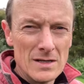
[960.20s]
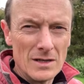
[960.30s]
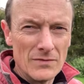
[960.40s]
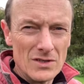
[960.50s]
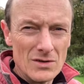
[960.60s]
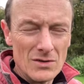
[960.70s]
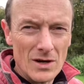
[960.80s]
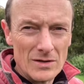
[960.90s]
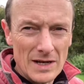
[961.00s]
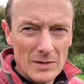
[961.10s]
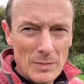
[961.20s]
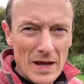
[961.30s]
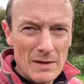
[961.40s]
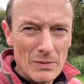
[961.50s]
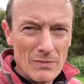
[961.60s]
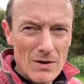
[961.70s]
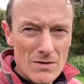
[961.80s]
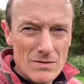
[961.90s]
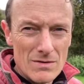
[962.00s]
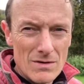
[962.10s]
So if you do go down the paper
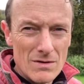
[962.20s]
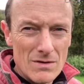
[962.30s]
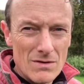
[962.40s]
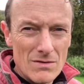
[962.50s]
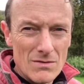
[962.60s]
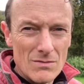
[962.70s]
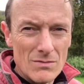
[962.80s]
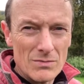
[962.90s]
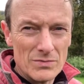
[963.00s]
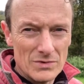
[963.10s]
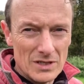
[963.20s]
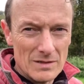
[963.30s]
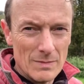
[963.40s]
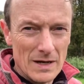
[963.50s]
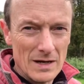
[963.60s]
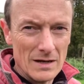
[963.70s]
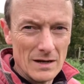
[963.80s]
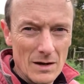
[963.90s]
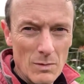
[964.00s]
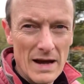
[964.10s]
route, you need to be
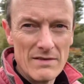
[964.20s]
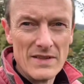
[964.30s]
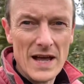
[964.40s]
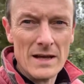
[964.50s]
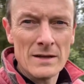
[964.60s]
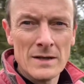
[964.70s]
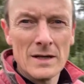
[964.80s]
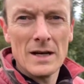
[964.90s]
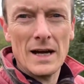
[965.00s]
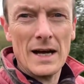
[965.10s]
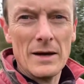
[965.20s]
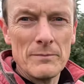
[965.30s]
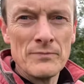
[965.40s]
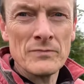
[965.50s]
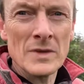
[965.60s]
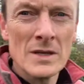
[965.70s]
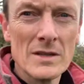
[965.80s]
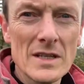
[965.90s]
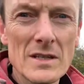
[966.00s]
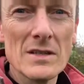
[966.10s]
aware of that.
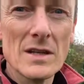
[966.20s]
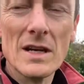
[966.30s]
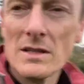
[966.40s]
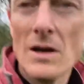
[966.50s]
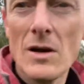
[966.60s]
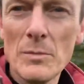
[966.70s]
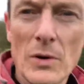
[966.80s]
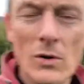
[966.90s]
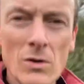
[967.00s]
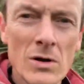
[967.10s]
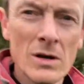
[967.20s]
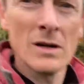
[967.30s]
This is an example